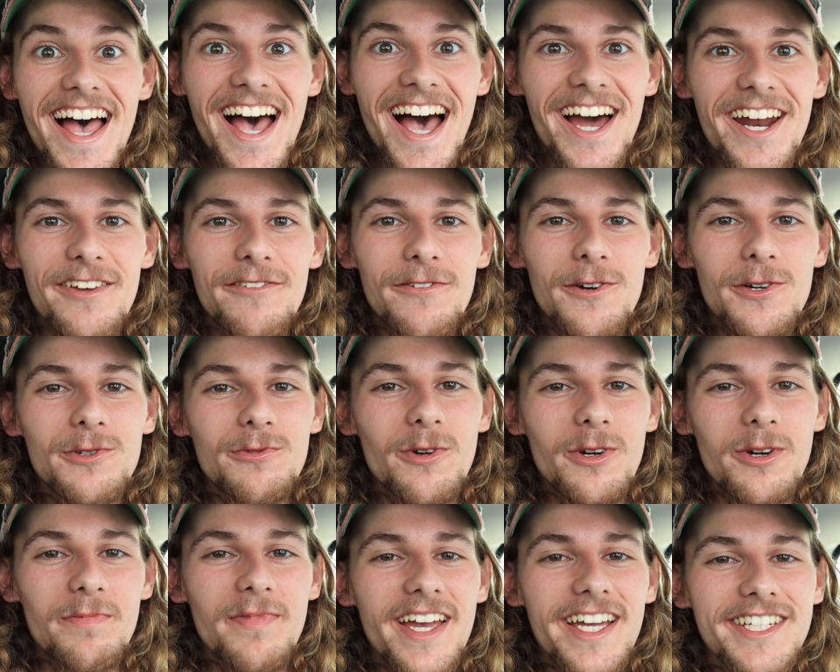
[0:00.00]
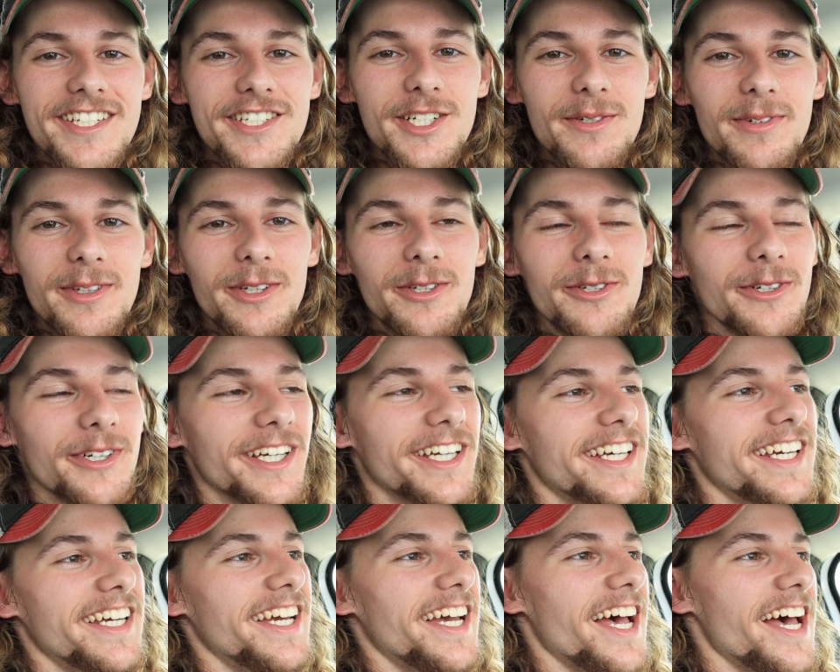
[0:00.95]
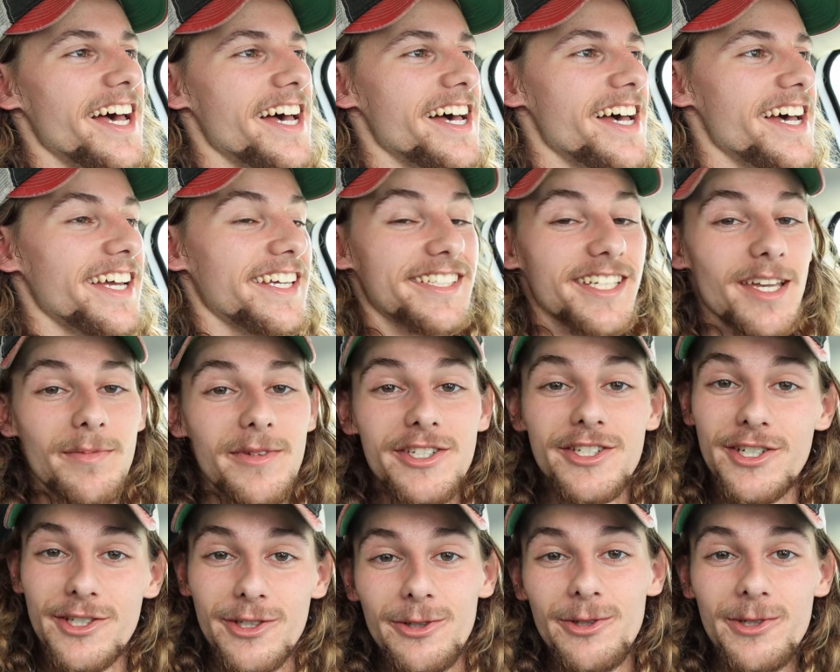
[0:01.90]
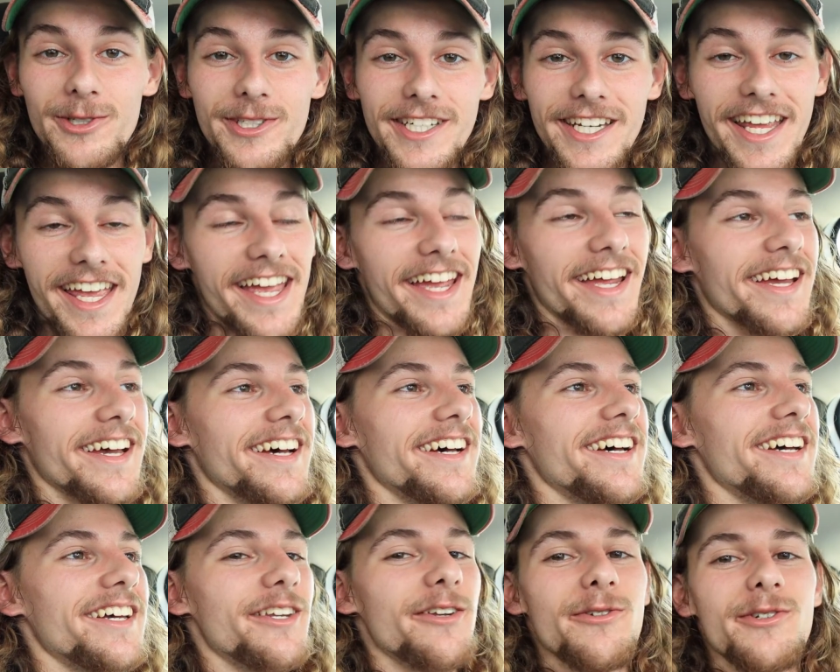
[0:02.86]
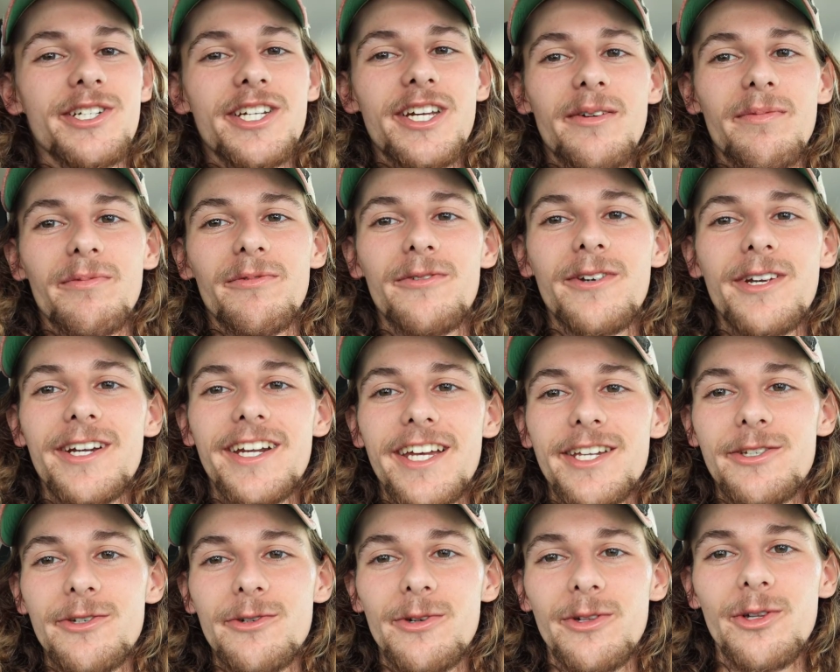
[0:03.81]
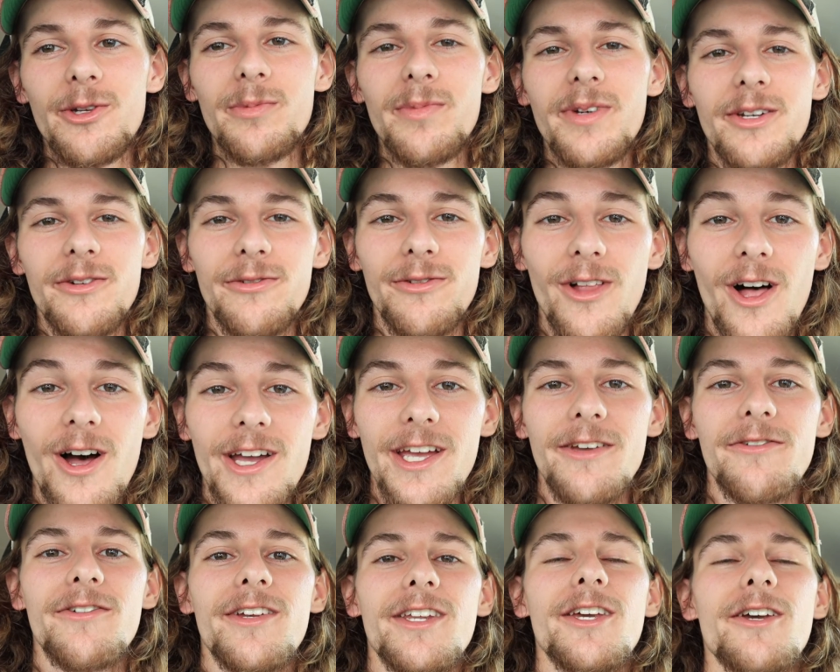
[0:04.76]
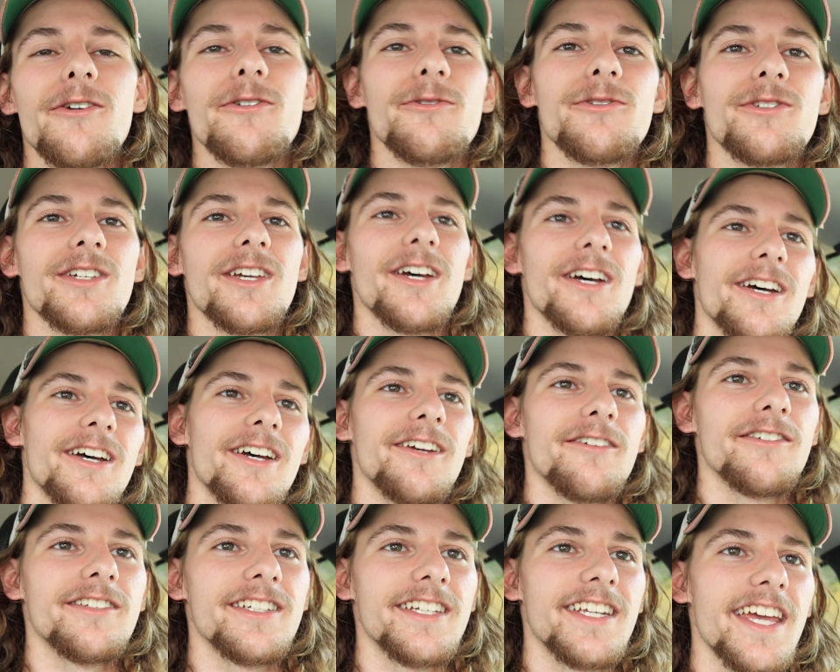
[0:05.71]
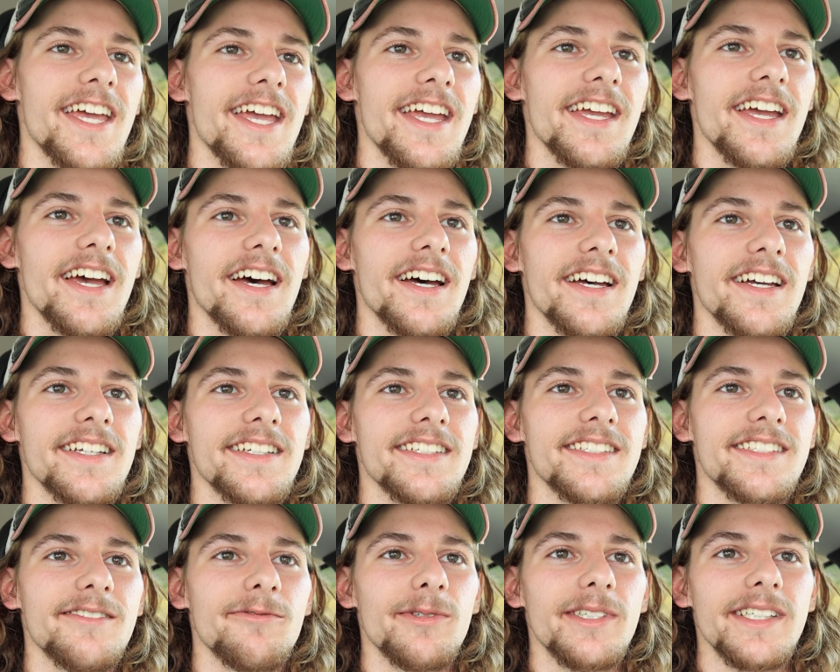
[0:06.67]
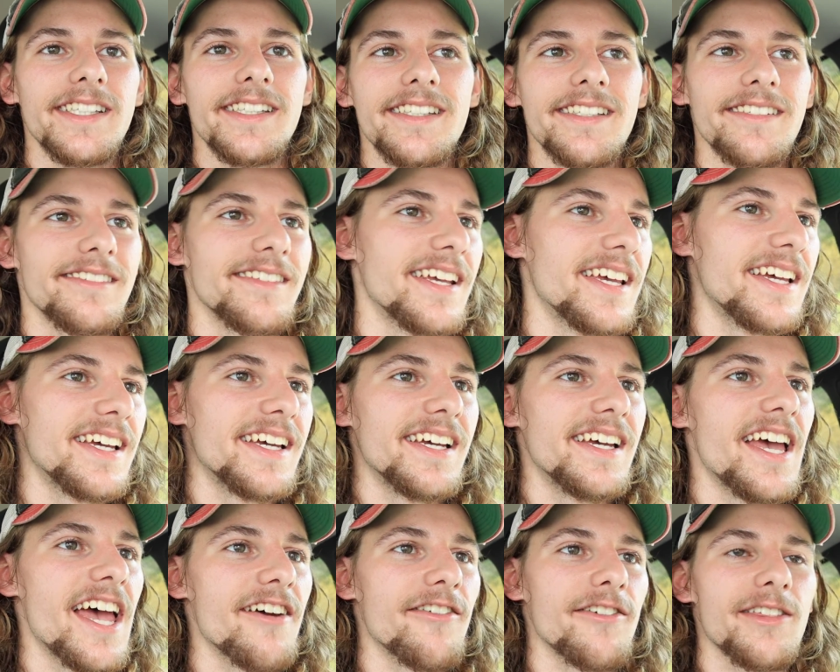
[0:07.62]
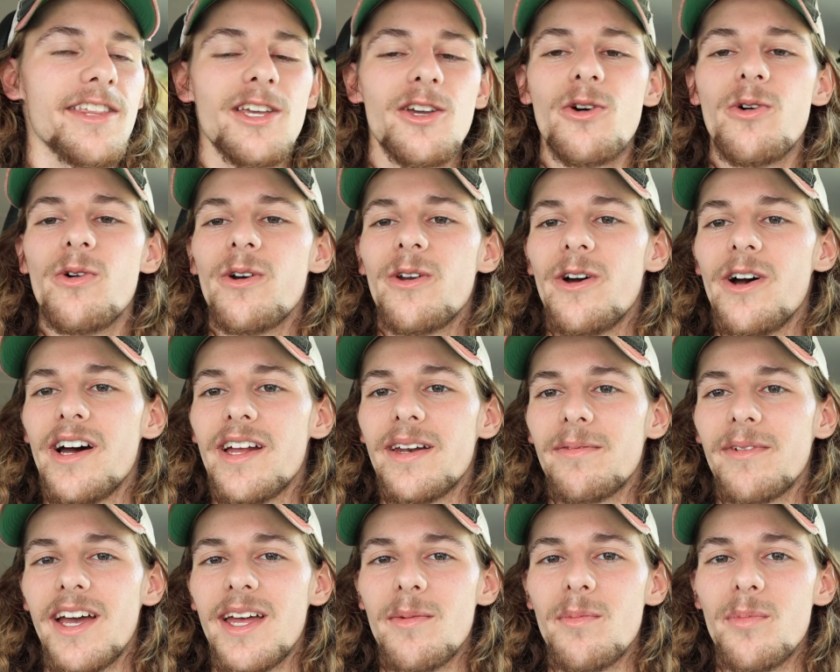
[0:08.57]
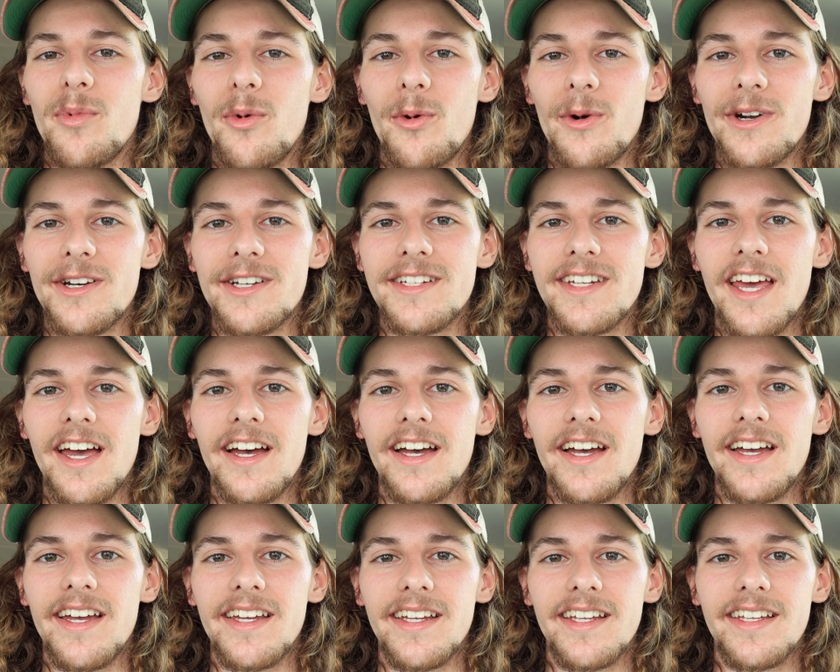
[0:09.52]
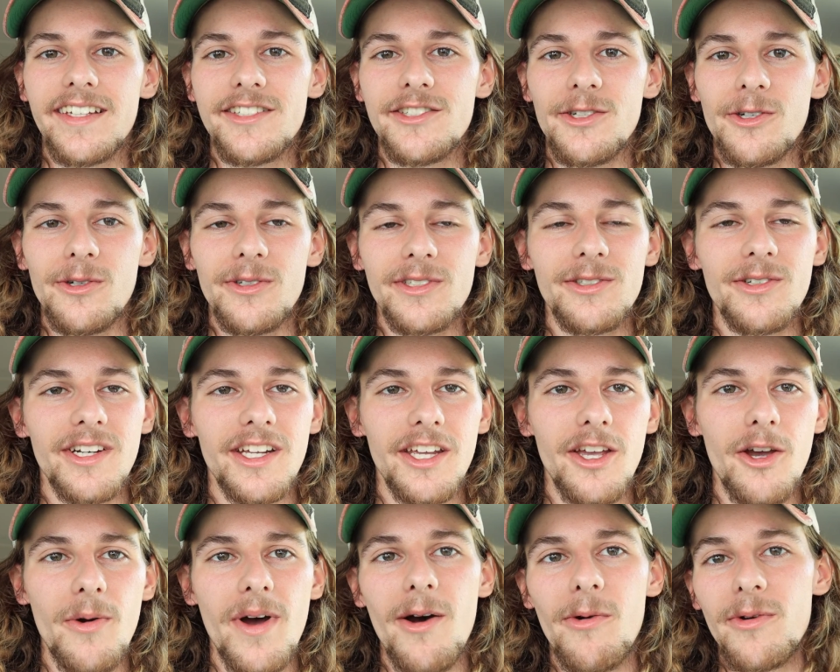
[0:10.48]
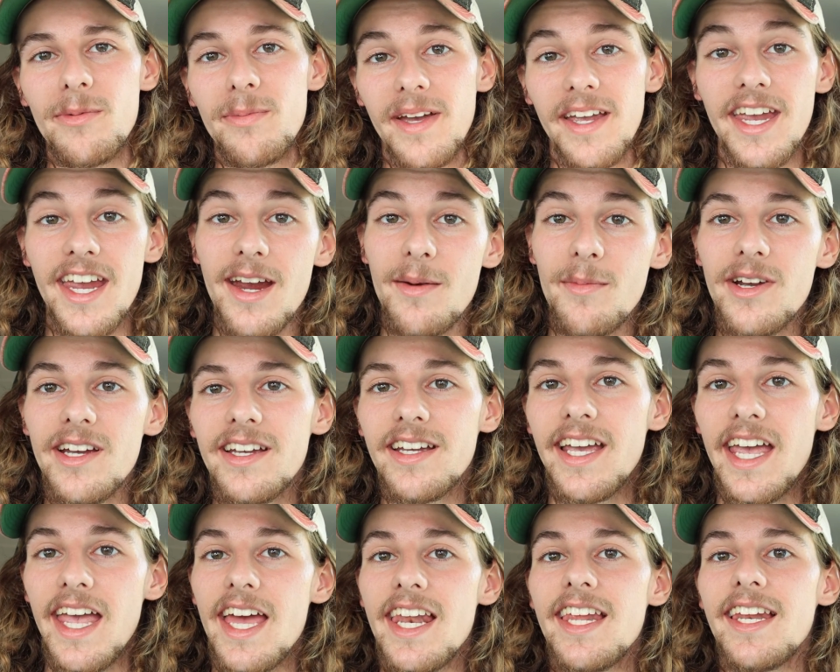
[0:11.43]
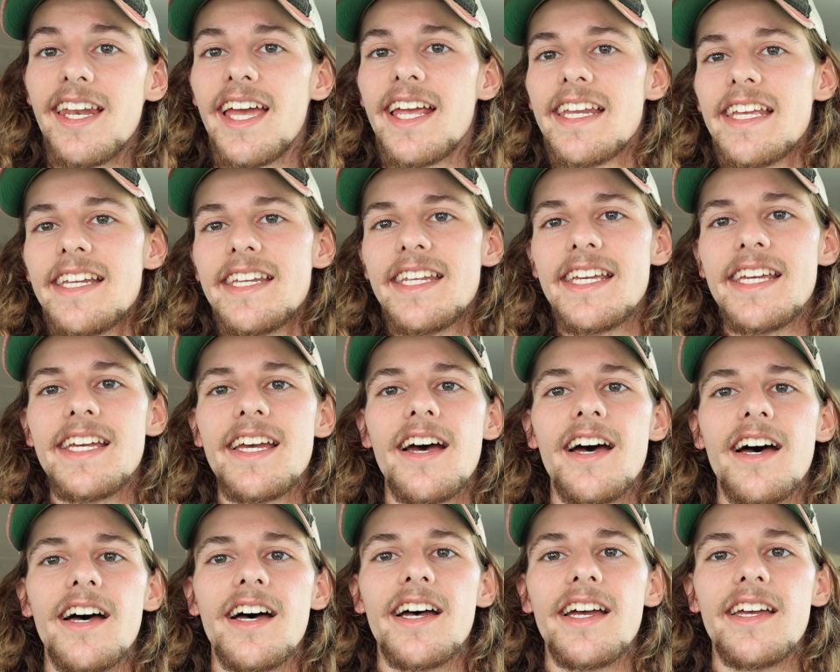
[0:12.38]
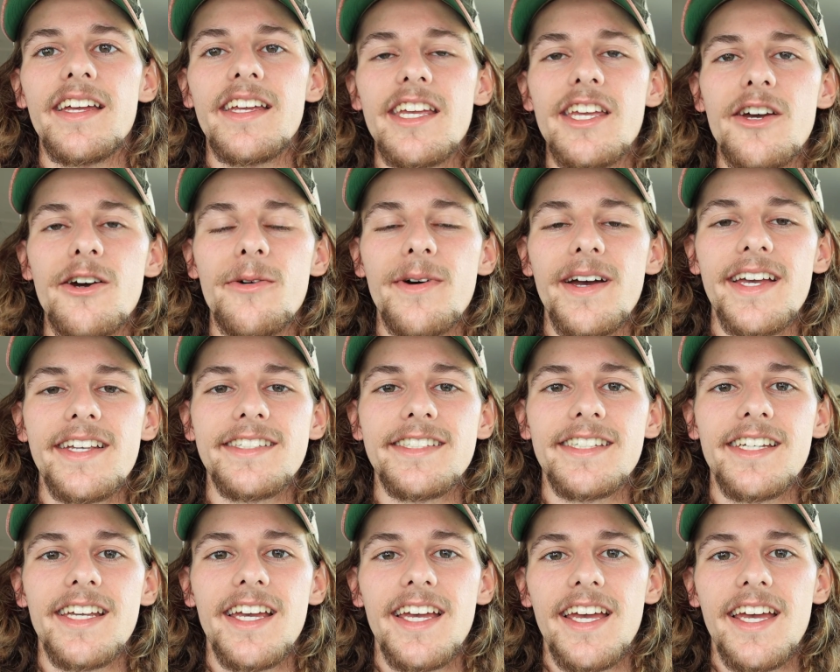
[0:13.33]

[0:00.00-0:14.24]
Howdy folks, welcome back to Jim and Luke. Except it's just Luke today, no Jim. Figured I'd do a little bit of vlogging videos today with everything going on. I'm kind of bored, so I was going to go out with my camera, Canon 90D EOS,